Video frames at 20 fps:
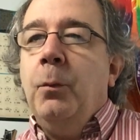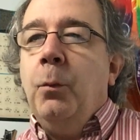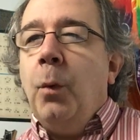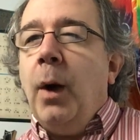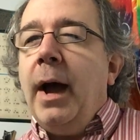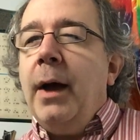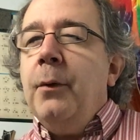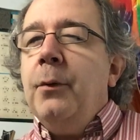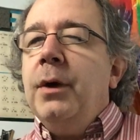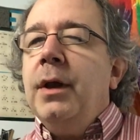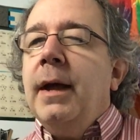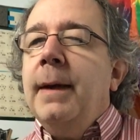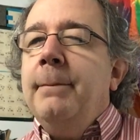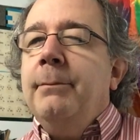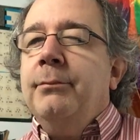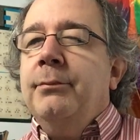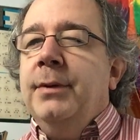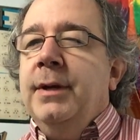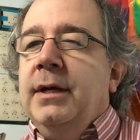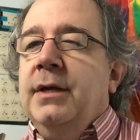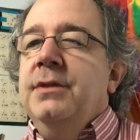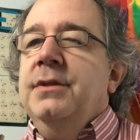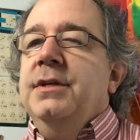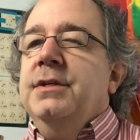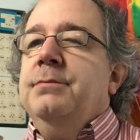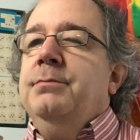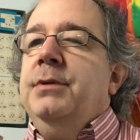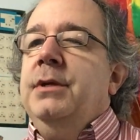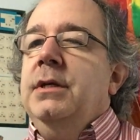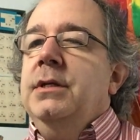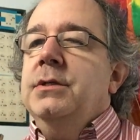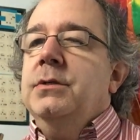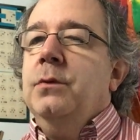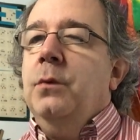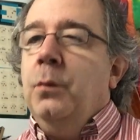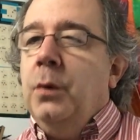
Why would I pick this piece?